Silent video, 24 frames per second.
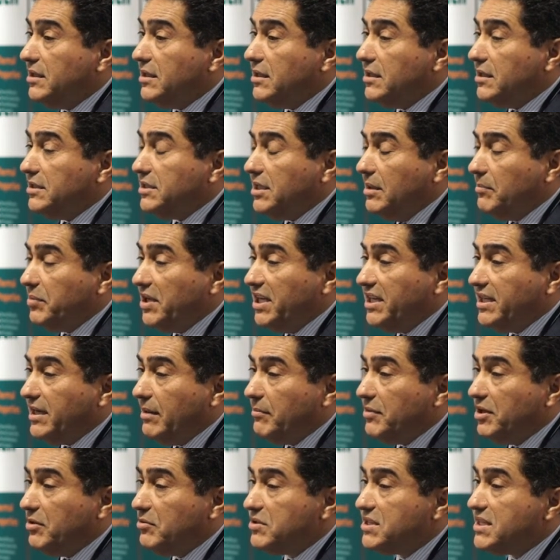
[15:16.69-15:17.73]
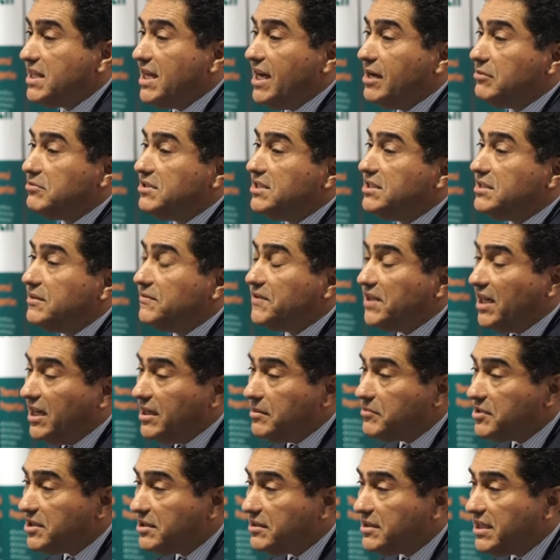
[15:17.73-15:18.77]
The template can be used thousands of
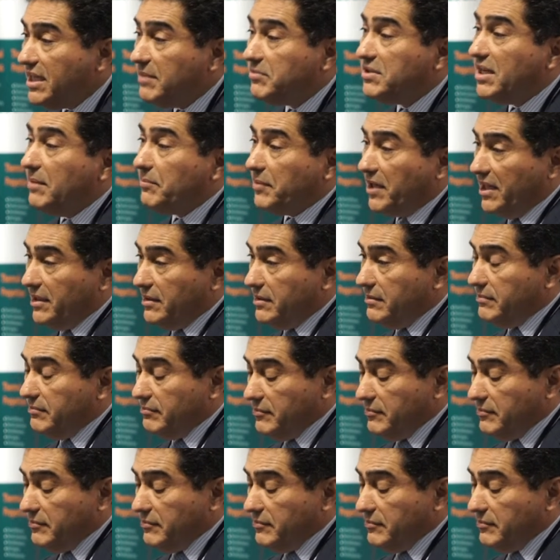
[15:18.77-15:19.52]
times, same template.